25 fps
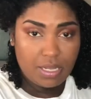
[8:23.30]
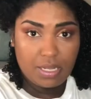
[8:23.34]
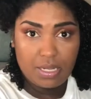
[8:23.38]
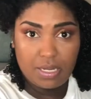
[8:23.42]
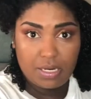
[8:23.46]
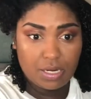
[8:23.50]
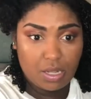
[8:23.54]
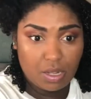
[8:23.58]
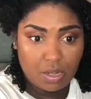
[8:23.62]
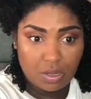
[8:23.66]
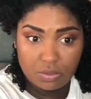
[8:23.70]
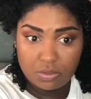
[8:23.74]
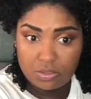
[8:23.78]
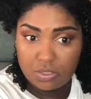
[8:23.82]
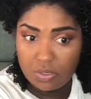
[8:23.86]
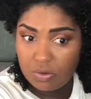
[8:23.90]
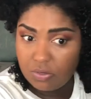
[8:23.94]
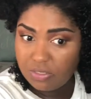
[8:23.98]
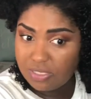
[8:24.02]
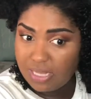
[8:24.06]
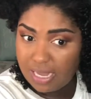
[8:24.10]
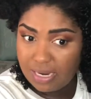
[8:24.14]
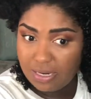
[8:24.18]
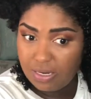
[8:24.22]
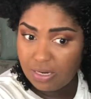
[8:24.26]
you know,
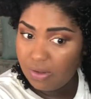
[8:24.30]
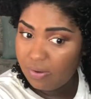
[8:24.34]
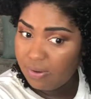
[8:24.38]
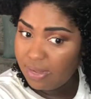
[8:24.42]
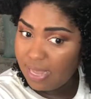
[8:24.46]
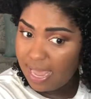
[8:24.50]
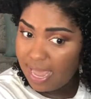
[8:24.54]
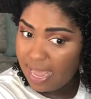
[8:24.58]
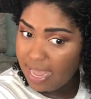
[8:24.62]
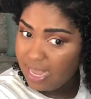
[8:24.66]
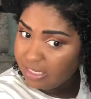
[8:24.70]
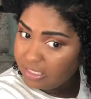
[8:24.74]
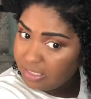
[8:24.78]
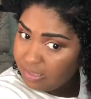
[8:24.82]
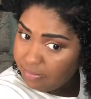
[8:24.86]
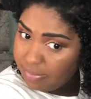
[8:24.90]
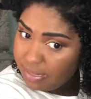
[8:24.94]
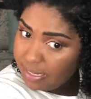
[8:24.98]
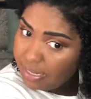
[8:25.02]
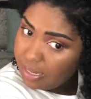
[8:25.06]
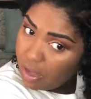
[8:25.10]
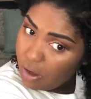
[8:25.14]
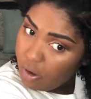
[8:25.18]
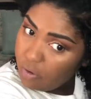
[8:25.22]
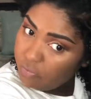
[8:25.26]
so I know it has to
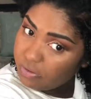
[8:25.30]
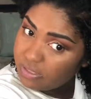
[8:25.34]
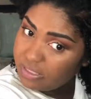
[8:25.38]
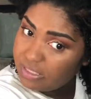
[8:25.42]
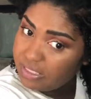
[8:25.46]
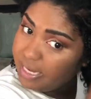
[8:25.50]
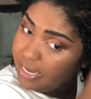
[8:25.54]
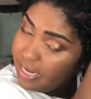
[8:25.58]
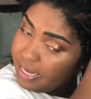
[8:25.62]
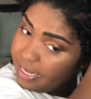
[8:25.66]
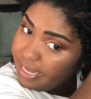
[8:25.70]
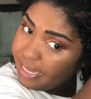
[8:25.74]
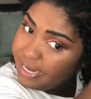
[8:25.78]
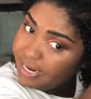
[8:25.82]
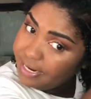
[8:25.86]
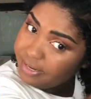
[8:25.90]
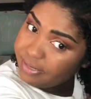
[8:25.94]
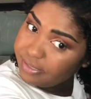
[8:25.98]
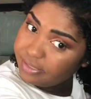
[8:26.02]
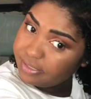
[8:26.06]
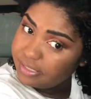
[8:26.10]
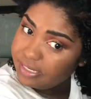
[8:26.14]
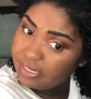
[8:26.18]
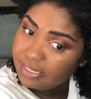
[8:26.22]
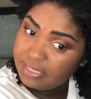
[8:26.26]
be over 10
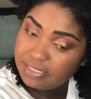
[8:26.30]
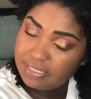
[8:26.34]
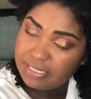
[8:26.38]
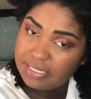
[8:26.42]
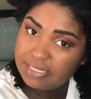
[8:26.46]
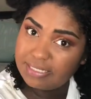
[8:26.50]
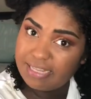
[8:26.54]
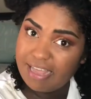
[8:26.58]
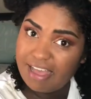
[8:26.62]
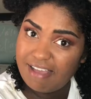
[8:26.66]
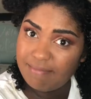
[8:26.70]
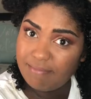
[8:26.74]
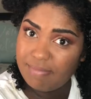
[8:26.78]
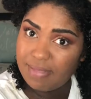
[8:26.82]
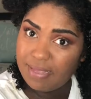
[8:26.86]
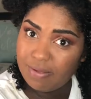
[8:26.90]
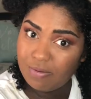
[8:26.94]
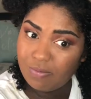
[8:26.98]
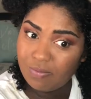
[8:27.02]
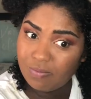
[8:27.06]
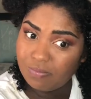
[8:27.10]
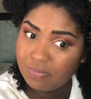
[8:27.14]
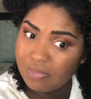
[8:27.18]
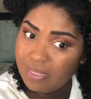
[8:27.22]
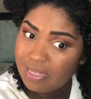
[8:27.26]
years since I've
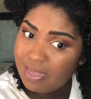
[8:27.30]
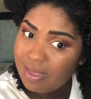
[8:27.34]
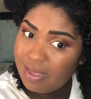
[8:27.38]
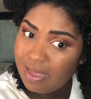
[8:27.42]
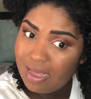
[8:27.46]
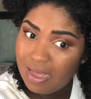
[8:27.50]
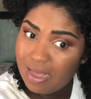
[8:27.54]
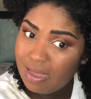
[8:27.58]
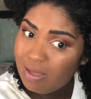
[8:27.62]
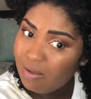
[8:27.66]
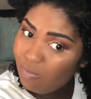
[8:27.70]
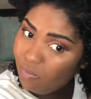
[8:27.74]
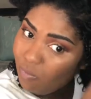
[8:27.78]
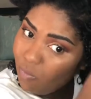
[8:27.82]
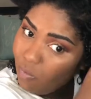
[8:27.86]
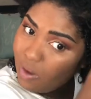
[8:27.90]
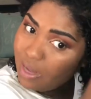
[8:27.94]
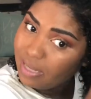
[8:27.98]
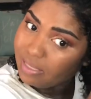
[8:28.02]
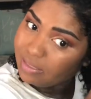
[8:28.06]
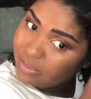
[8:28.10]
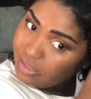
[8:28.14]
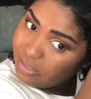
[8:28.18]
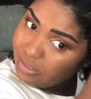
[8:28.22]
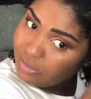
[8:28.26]
been
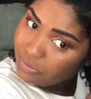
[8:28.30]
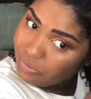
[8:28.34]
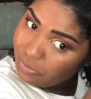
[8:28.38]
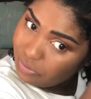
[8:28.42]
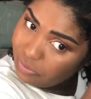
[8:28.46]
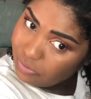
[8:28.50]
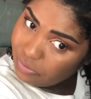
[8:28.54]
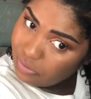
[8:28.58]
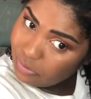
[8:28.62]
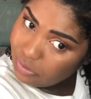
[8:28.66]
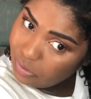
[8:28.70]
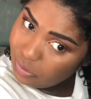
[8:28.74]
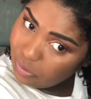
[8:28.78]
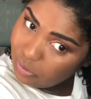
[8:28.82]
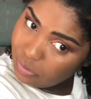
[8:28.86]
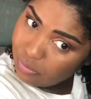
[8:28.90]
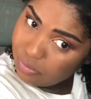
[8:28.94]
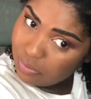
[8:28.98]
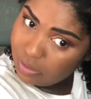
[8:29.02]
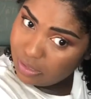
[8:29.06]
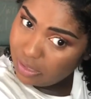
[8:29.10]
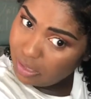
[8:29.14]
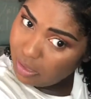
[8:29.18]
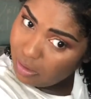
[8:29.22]
wanting to do YouTube, you